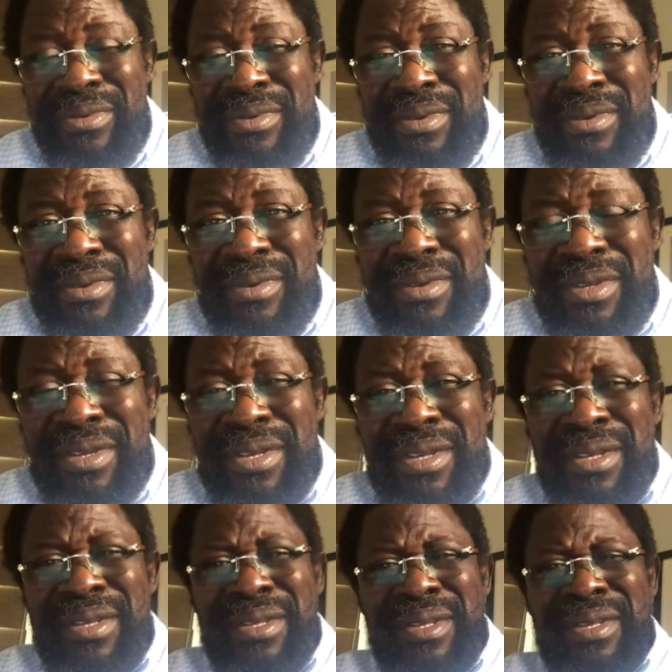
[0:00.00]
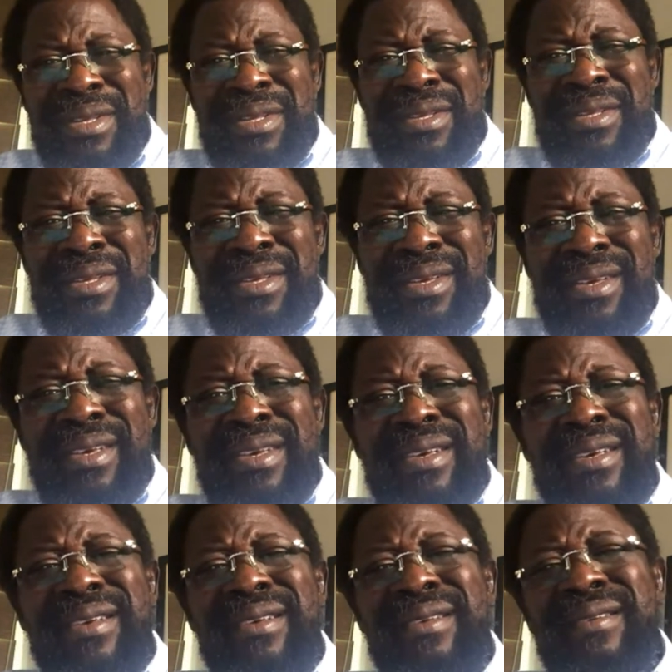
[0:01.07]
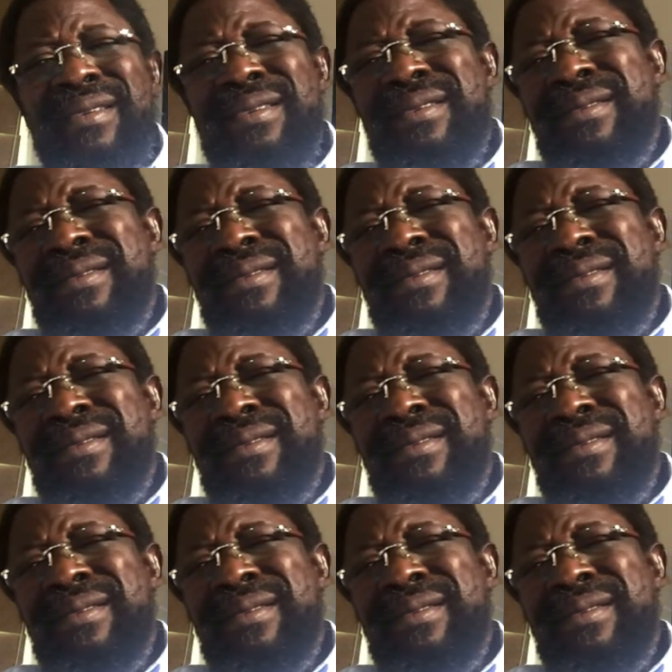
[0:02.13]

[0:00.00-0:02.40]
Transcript: [no speech]